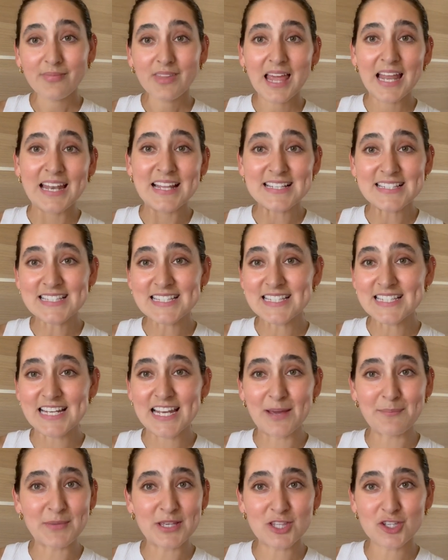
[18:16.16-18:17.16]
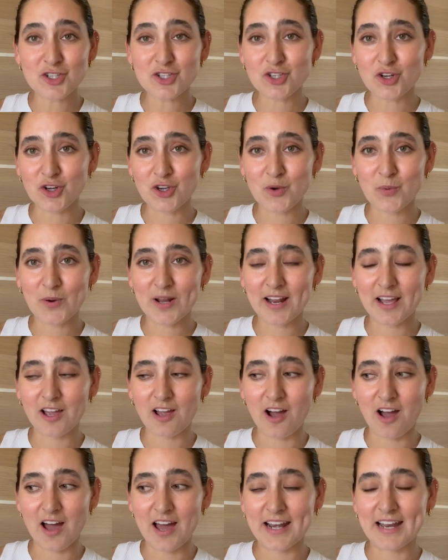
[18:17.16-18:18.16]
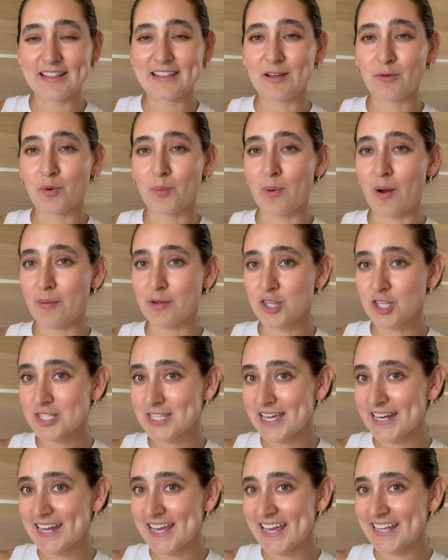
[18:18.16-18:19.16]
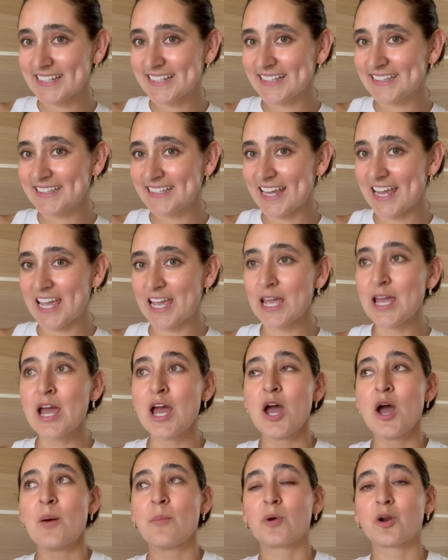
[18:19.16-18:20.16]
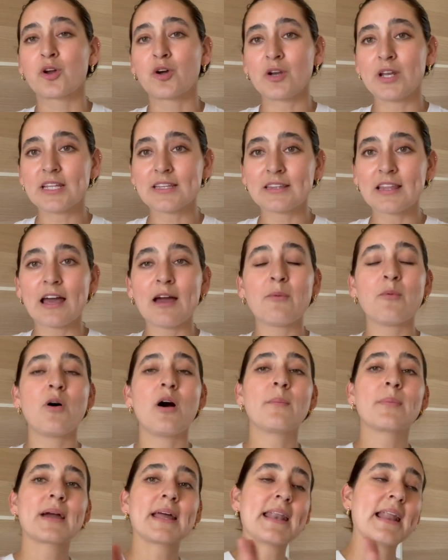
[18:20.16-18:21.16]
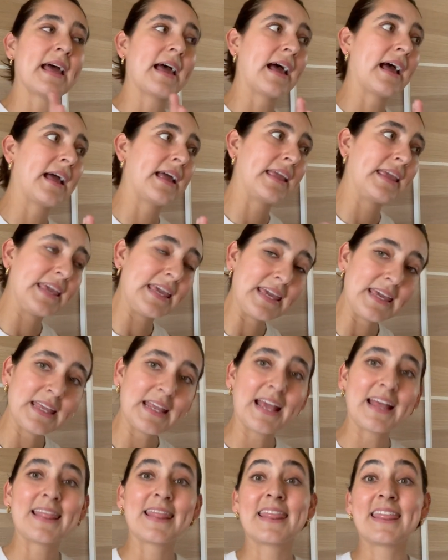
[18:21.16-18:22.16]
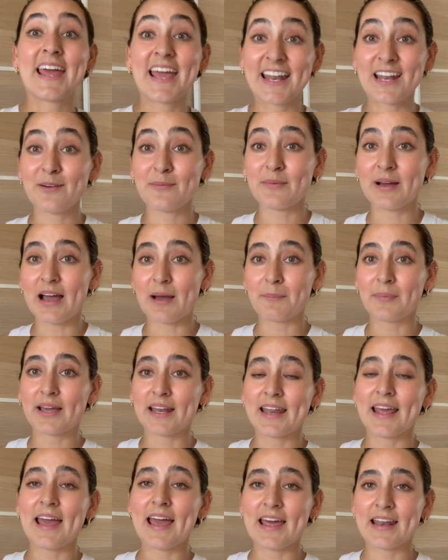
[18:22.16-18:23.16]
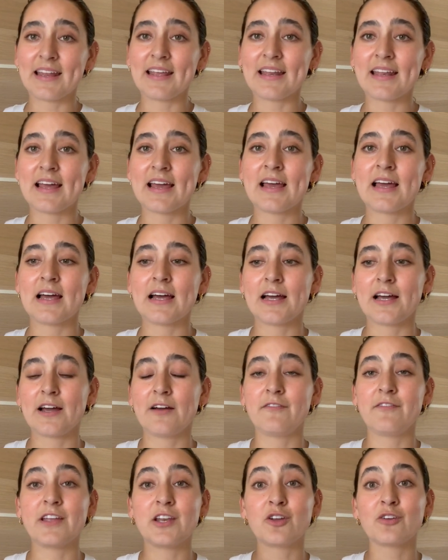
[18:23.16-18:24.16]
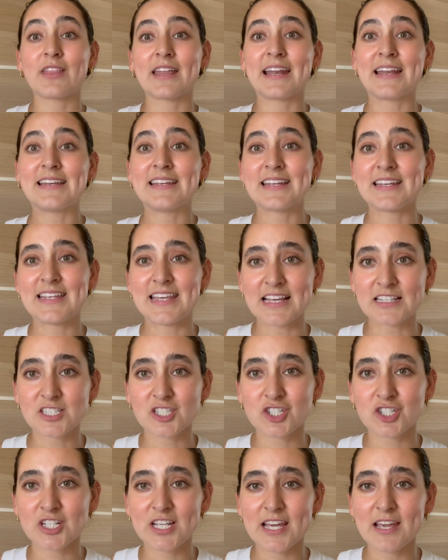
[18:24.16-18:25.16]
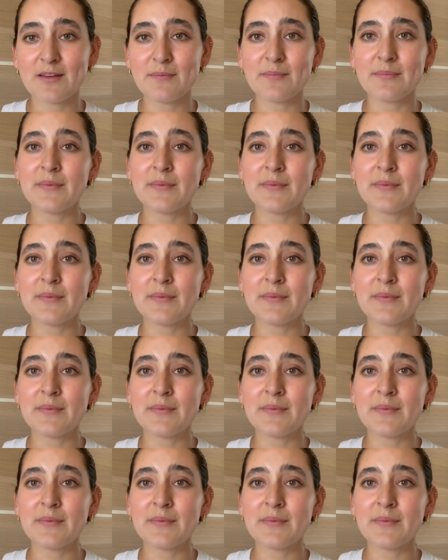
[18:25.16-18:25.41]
let me just show you what I got, and then we're probably just gonna end the day. Porque ahorita, well, I'm gonna eat, and then I'm gonna edit a video that I did yesterday,